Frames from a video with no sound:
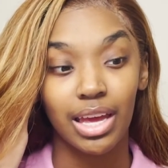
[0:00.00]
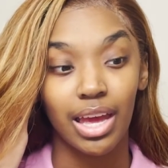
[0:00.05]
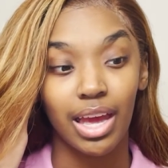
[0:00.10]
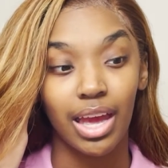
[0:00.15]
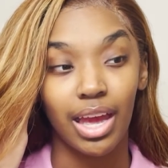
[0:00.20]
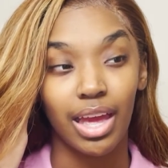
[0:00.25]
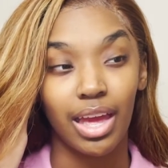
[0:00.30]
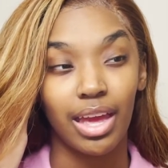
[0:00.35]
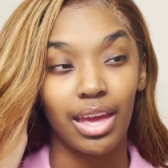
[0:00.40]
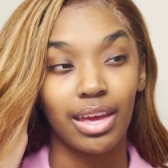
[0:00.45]

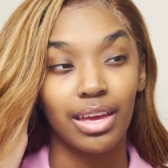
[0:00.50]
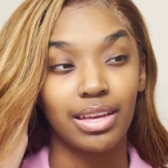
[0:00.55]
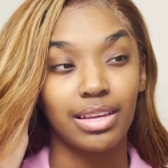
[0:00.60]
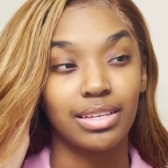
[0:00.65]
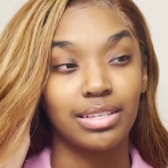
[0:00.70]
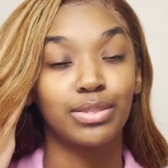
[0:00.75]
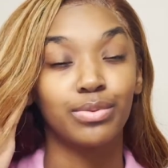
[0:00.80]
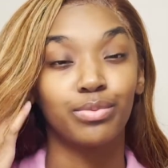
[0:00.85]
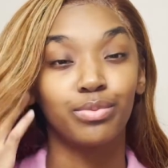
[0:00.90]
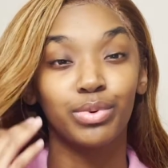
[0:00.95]

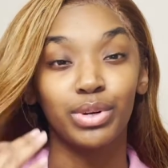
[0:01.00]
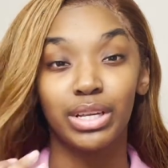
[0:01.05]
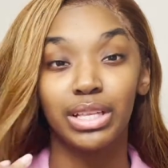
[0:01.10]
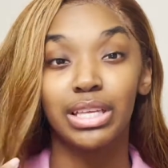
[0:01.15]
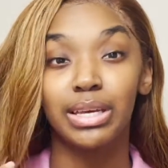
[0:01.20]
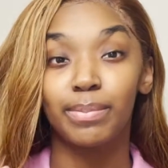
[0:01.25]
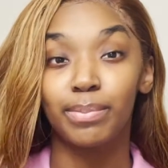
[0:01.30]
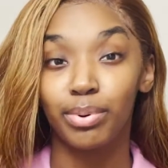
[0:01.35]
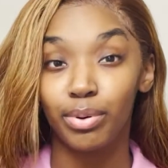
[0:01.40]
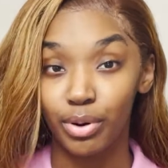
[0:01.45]
and really
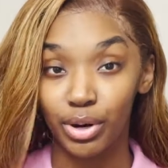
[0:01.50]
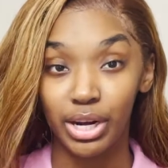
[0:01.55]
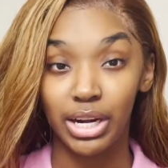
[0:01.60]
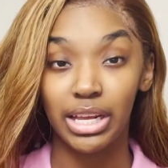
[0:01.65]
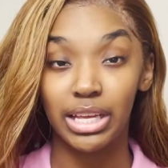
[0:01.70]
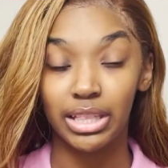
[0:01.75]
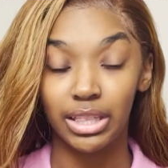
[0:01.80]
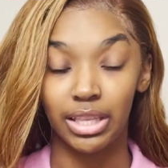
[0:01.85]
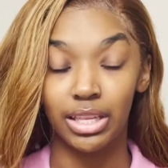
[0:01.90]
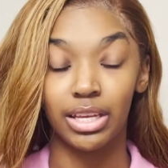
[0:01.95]

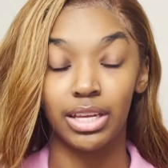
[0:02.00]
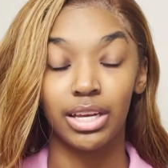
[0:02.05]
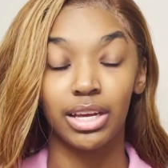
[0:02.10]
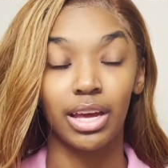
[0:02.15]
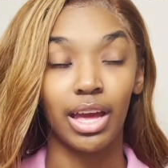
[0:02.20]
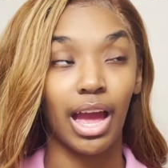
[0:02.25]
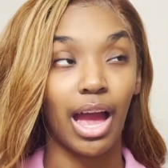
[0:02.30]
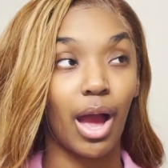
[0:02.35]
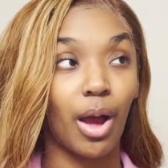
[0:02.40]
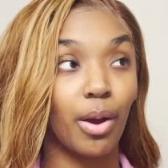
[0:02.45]
pretty look.
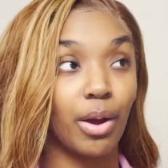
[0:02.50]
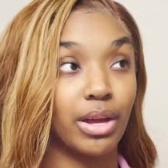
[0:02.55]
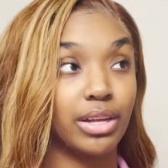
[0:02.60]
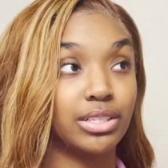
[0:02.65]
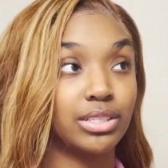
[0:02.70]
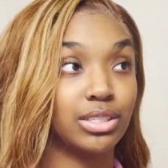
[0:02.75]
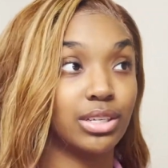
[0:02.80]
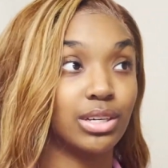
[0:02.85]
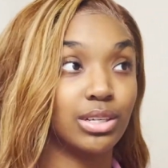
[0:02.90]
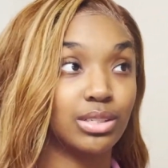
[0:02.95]
I'll
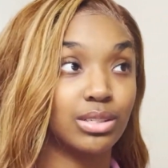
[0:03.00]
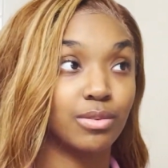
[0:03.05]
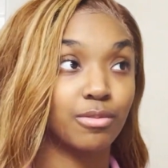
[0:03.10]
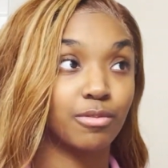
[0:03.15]
insert some